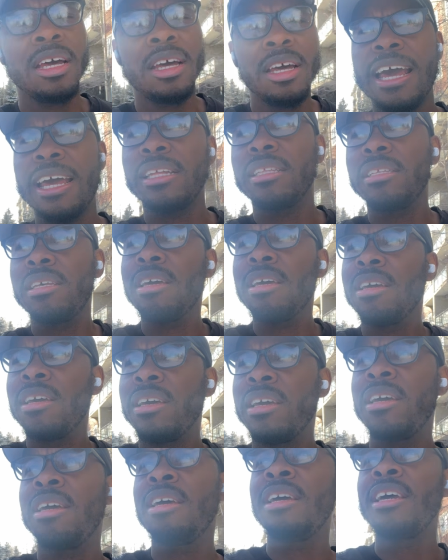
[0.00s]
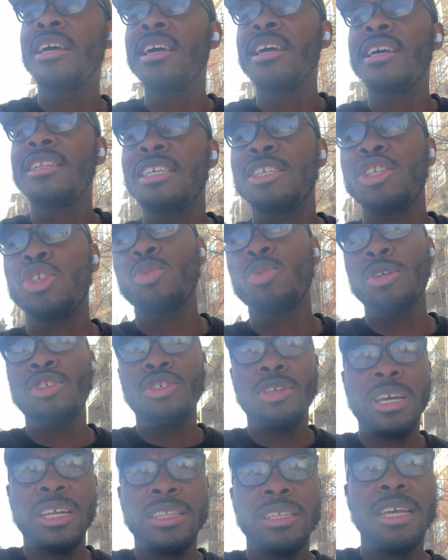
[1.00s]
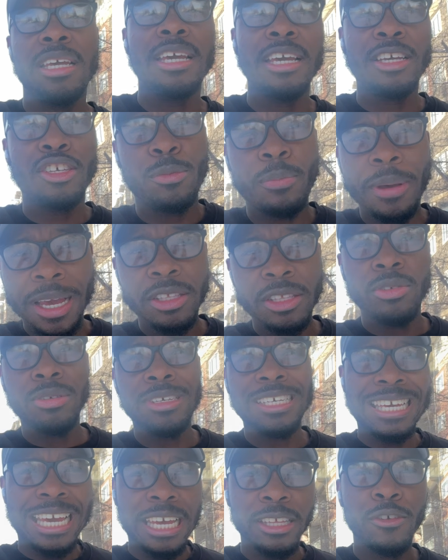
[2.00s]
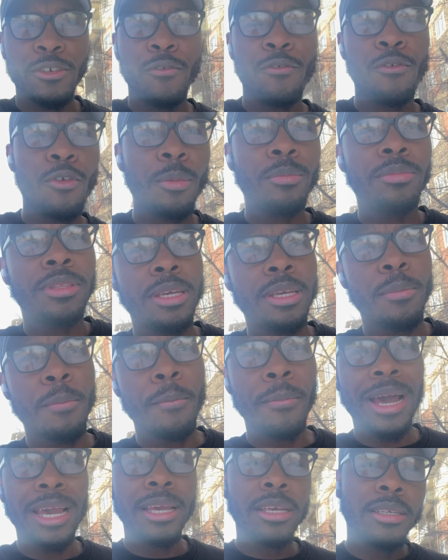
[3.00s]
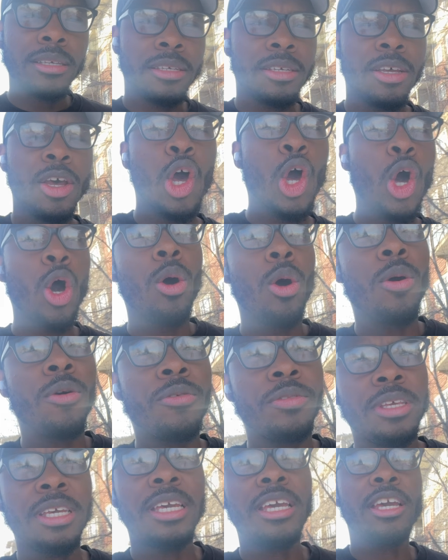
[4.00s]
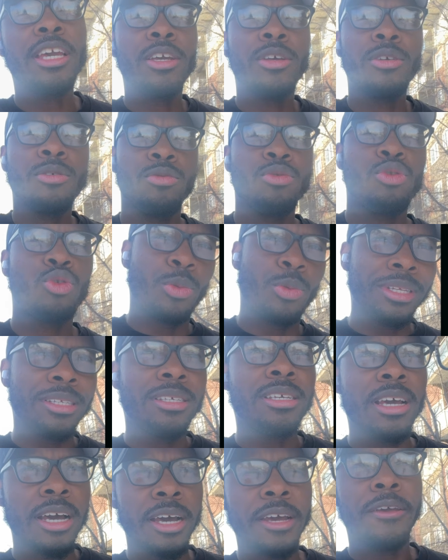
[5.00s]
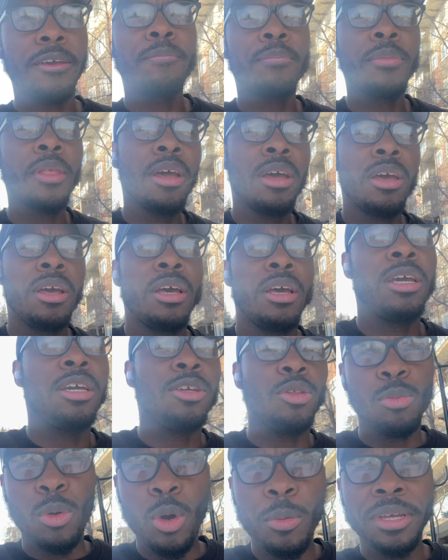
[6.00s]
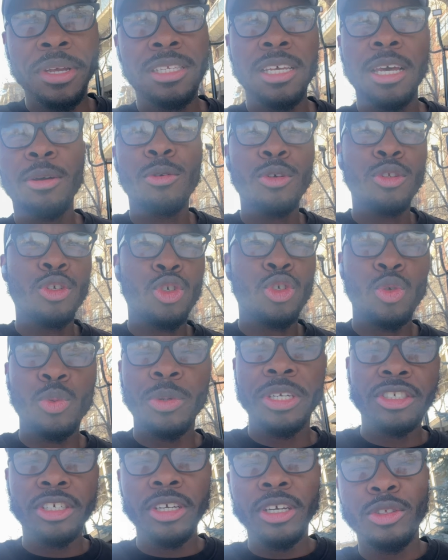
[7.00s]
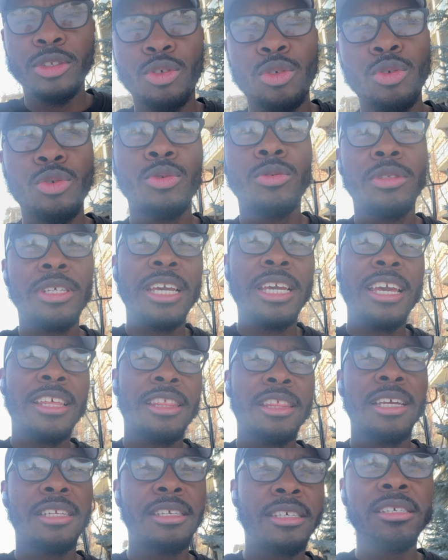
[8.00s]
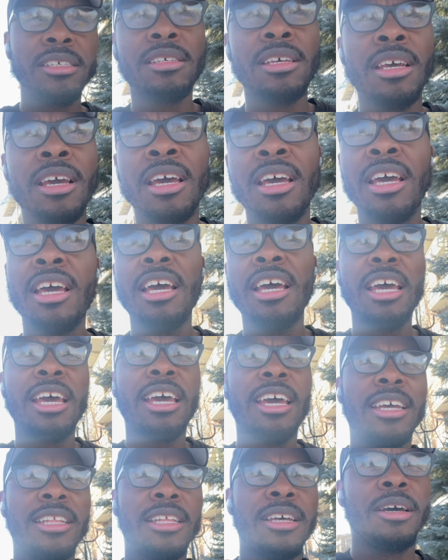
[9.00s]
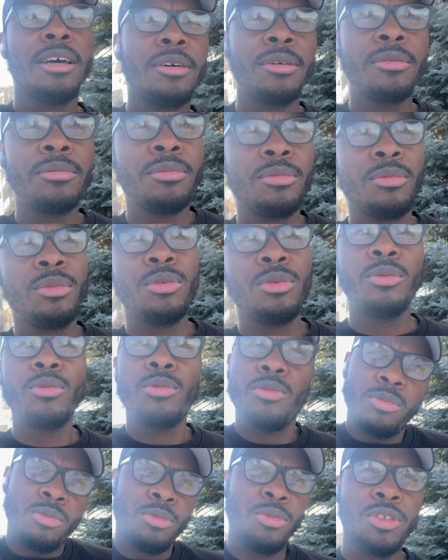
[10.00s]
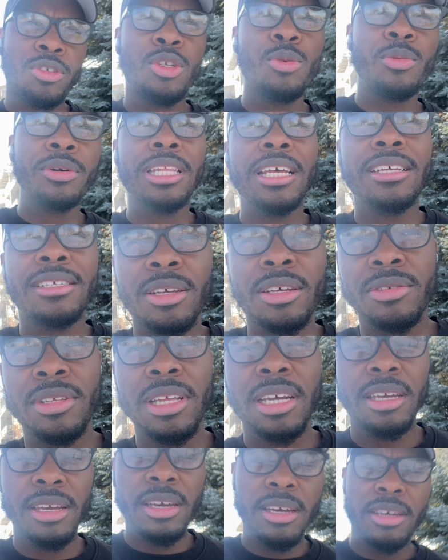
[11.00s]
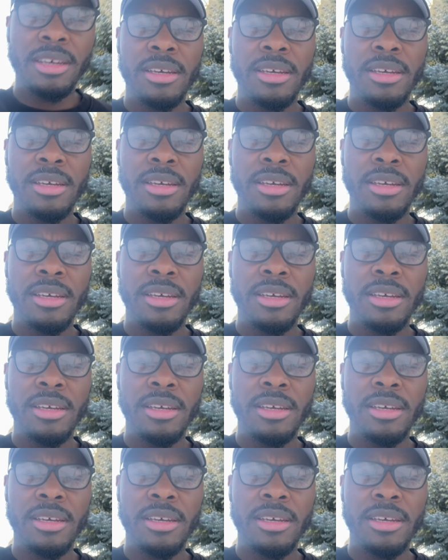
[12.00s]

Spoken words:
and this is what you can expect to get from the mics on the A20i. Moment I'm going to switch to A30s, and we'll see what that sounds like.